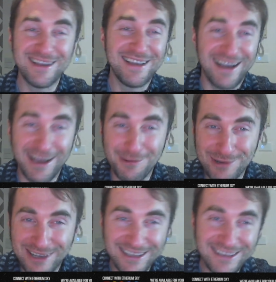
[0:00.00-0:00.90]
I will
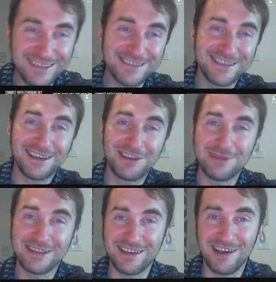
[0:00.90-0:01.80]
clean this document
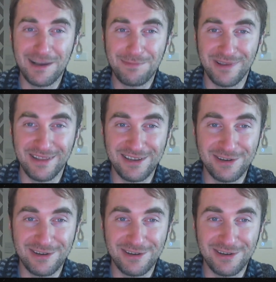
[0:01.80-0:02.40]
up a little